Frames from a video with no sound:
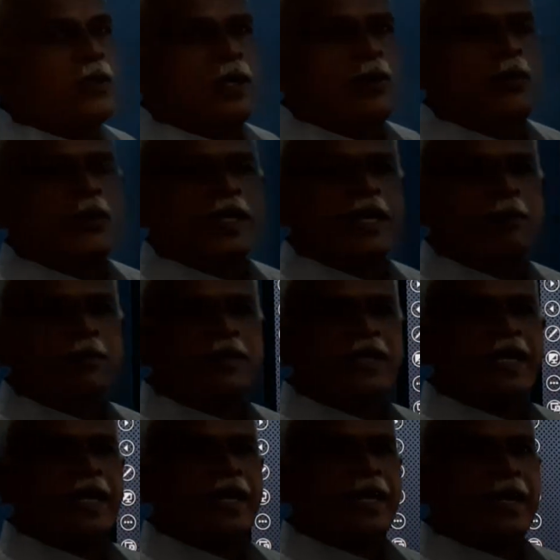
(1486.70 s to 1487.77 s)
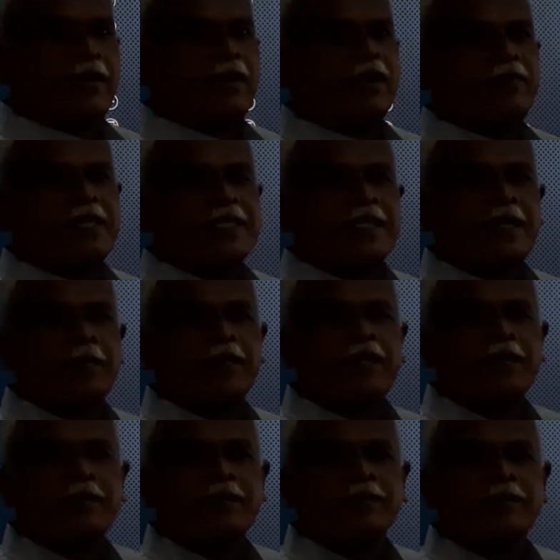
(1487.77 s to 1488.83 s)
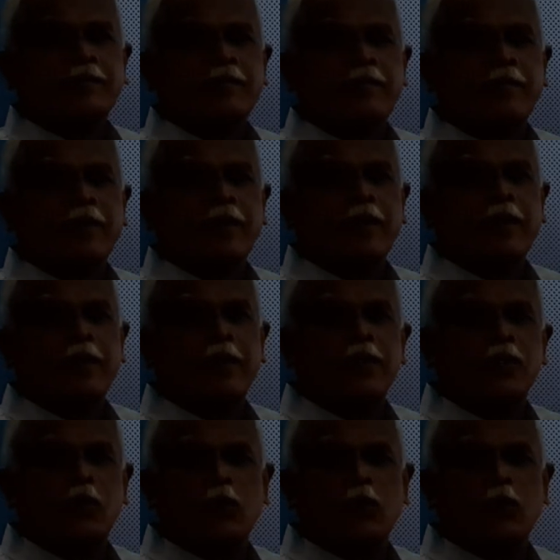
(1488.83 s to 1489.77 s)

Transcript: now we come to the end of the chapter. So